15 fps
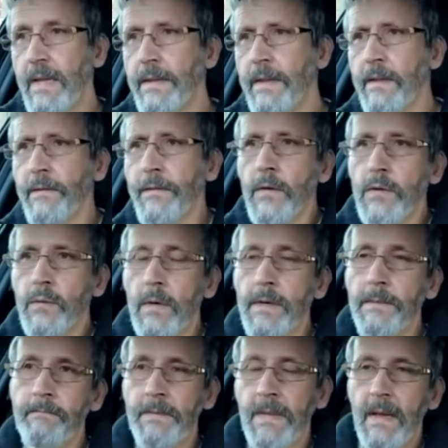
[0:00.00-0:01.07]
Now, the first
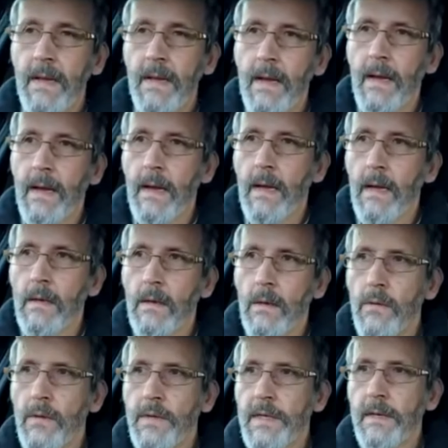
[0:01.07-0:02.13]
one
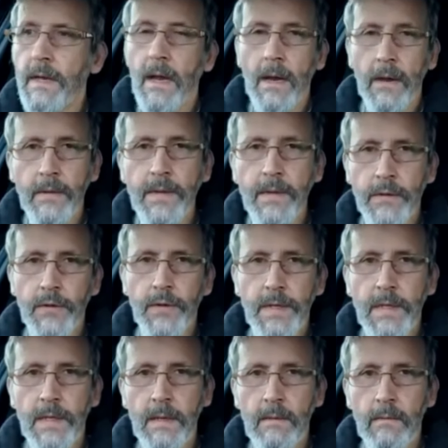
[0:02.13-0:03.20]
looks at how the
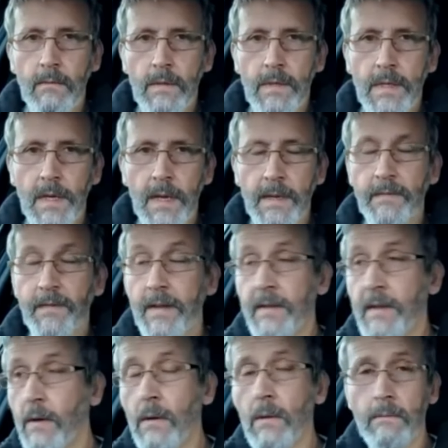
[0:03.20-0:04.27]
treaty was signed. In
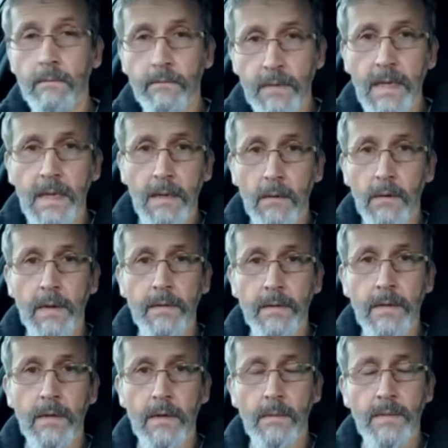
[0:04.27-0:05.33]
fact, they all really look at
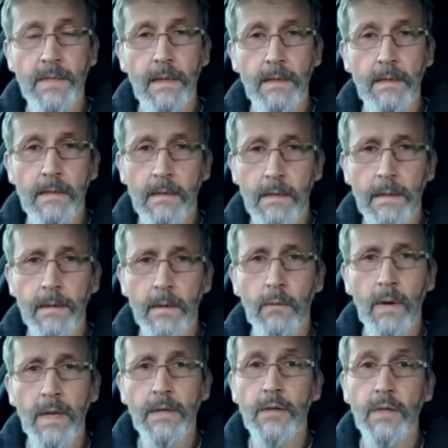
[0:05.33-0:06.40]
the circumstances under
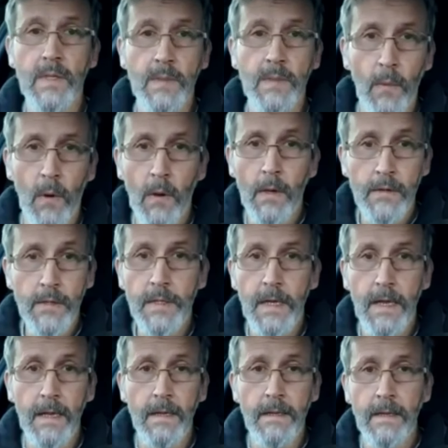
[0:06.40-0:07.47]
which the smaller
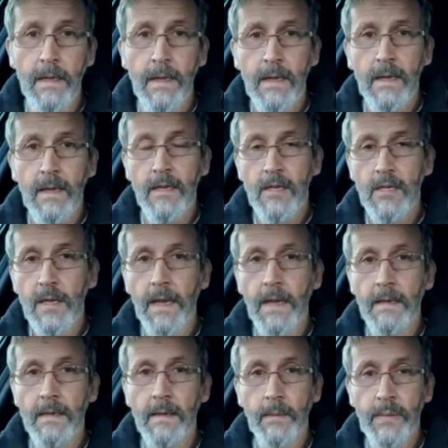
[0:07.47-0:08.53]
state
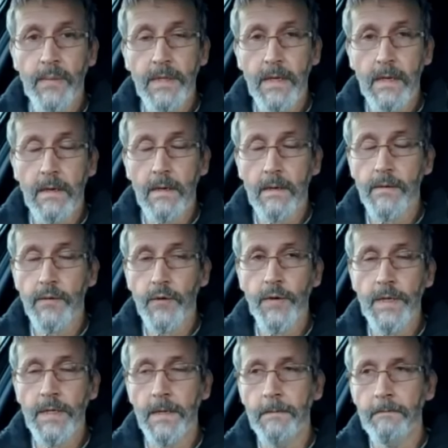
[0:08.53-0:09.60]
signed a particular
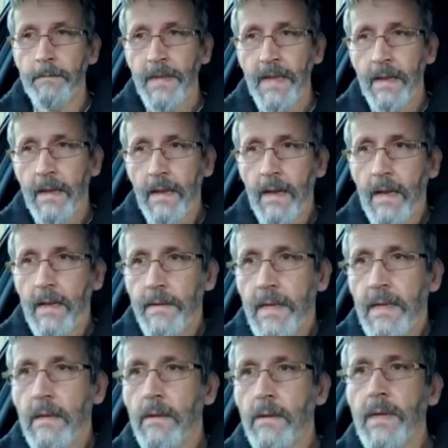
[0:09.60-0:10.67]
treaty. And
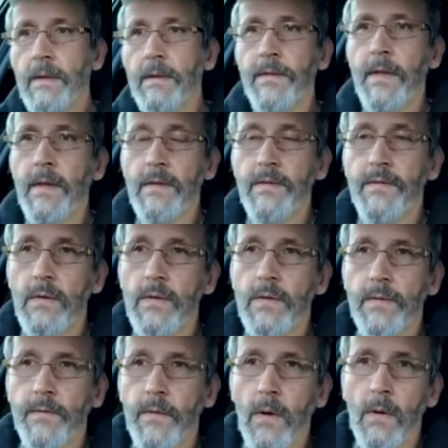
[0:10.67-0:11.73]
they look at things,
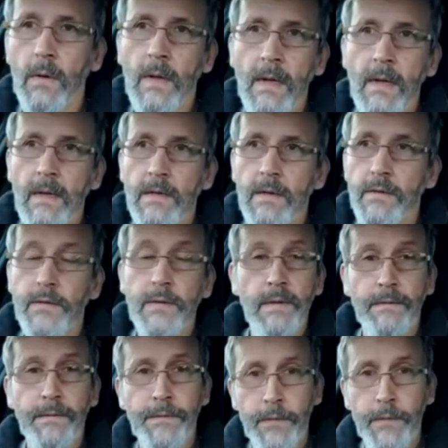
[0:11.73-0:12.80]
first of all, such
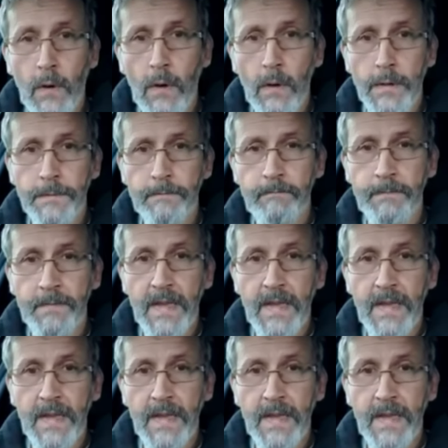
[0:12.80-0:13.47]
as fraud.